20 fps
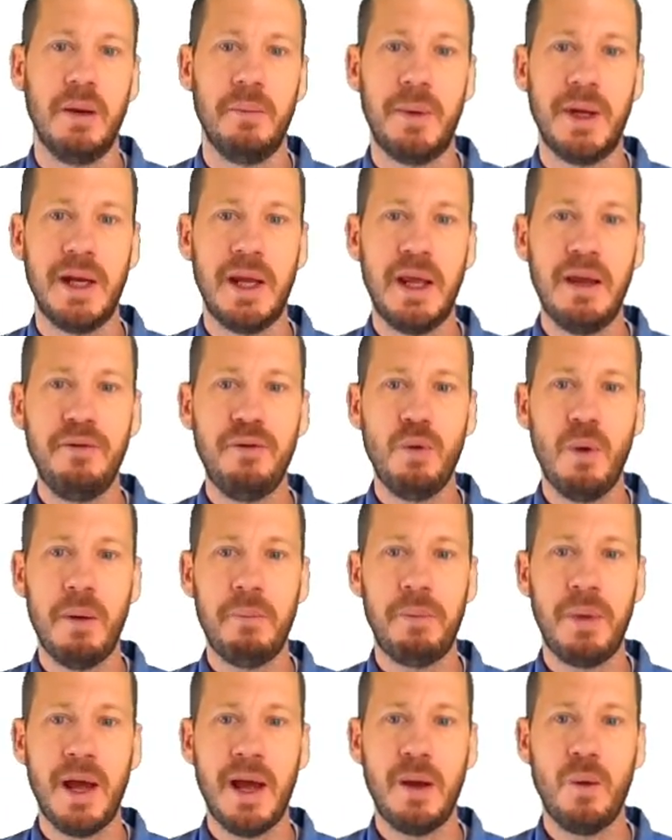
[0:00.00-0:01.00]
But if you
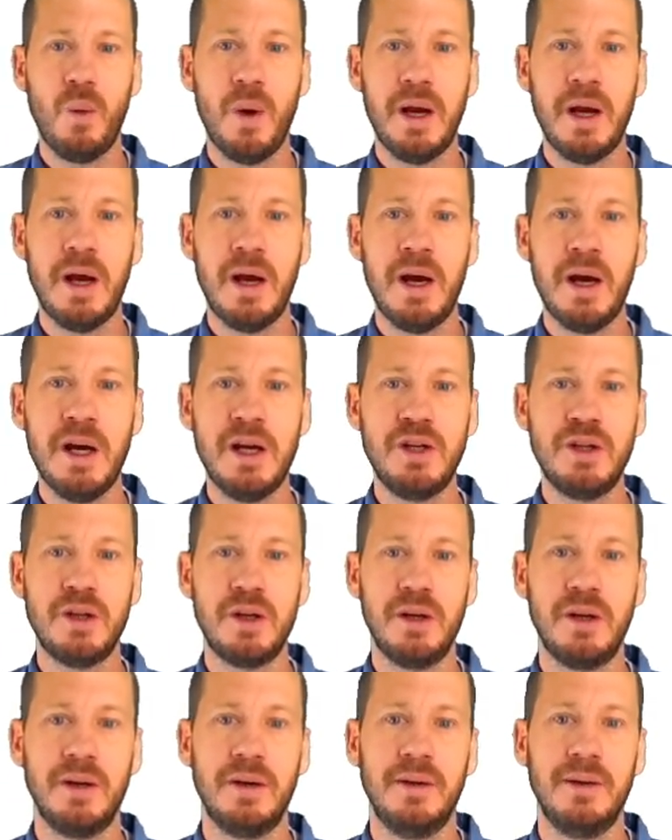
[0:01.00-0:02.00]
apply
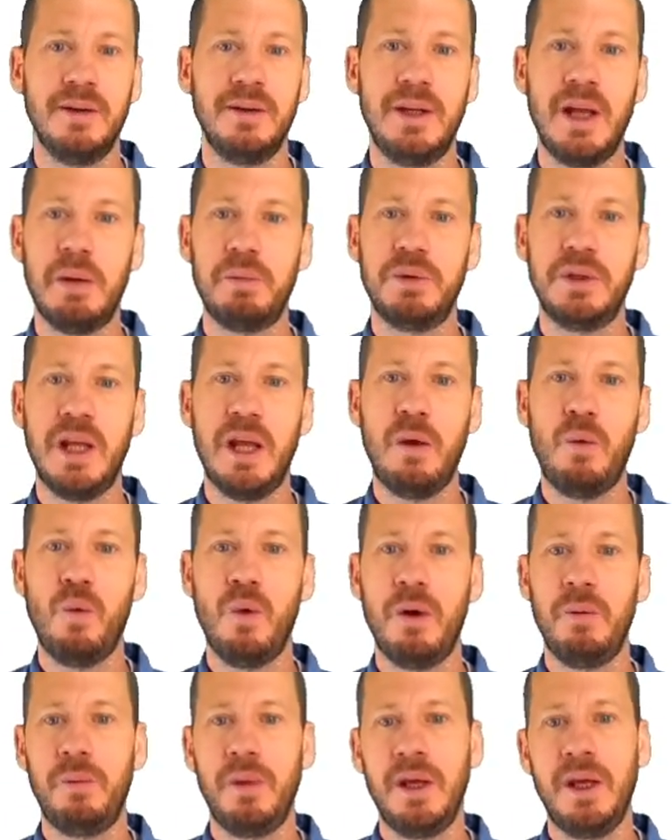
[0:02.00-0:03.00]
100, the uptake
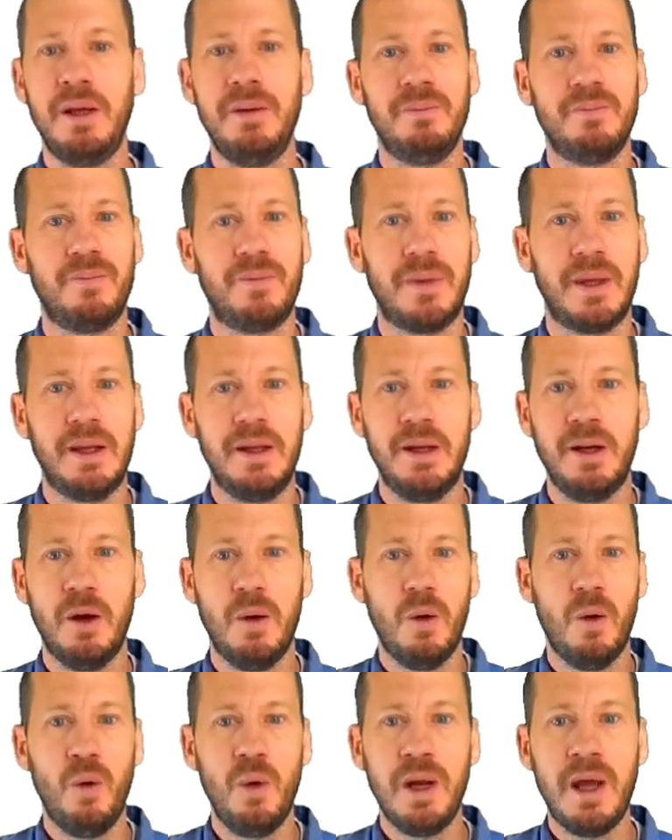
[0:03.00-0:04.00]
will be you
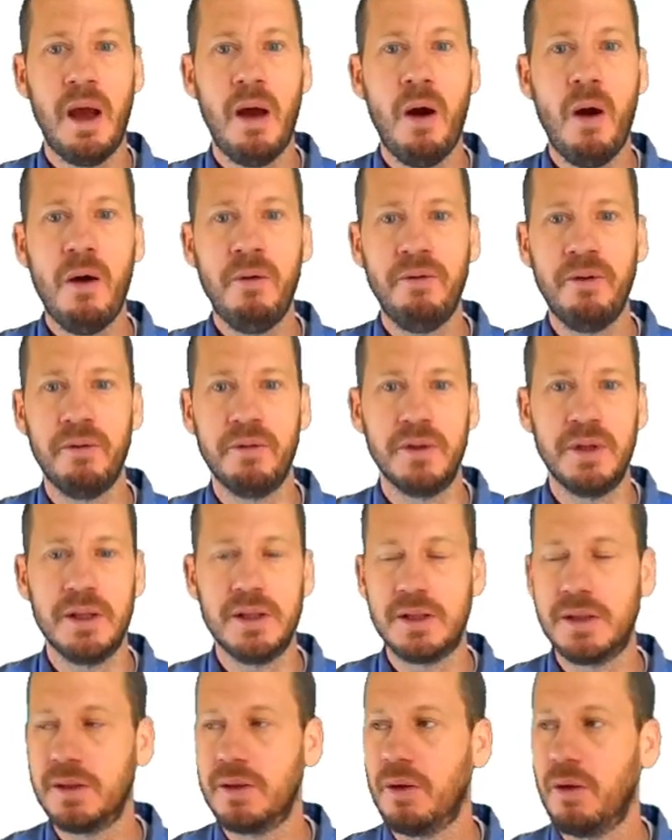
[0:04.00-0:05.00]
know only half of
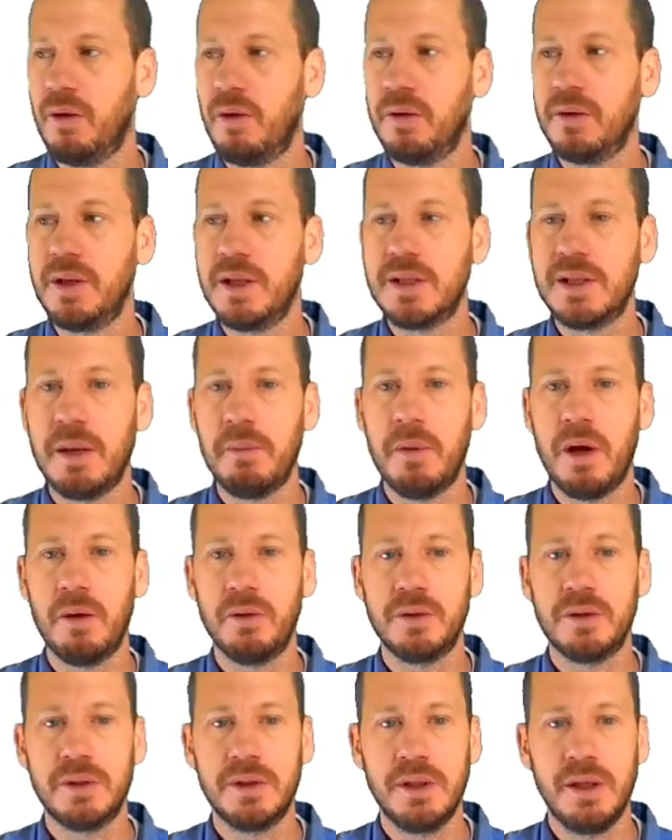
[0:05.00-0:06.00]
this this
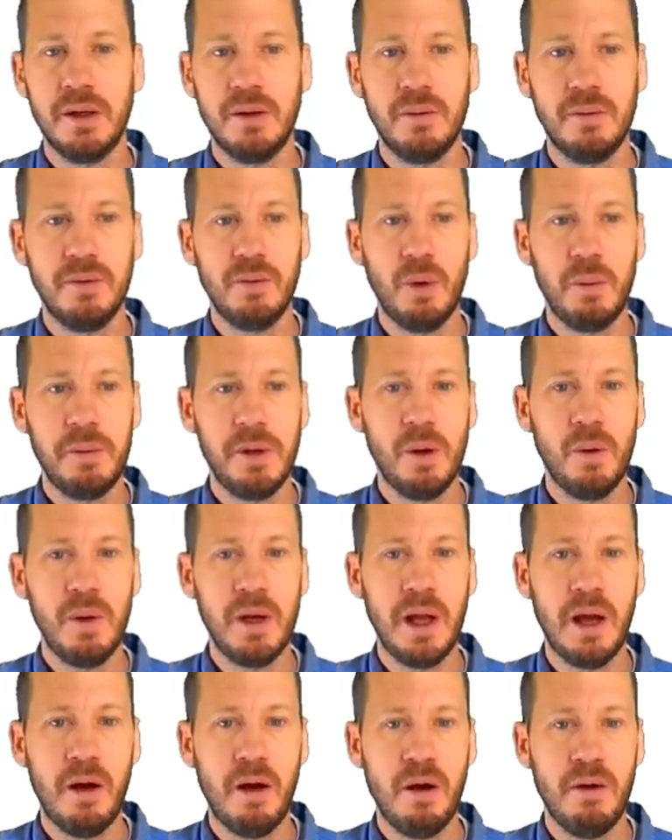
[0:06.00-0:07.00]
amount. It will be
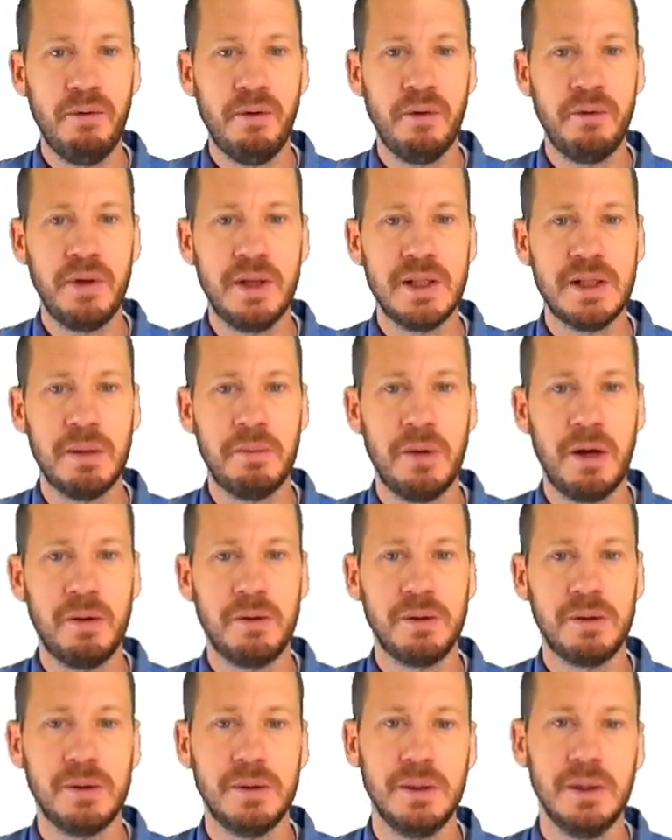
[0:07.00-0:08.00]
only half of this
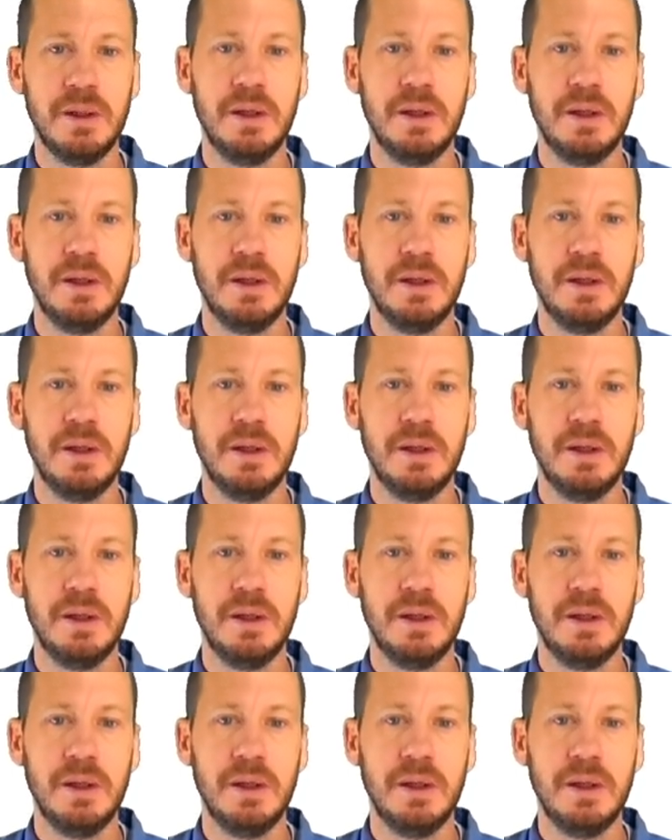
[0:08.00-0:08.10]
amount.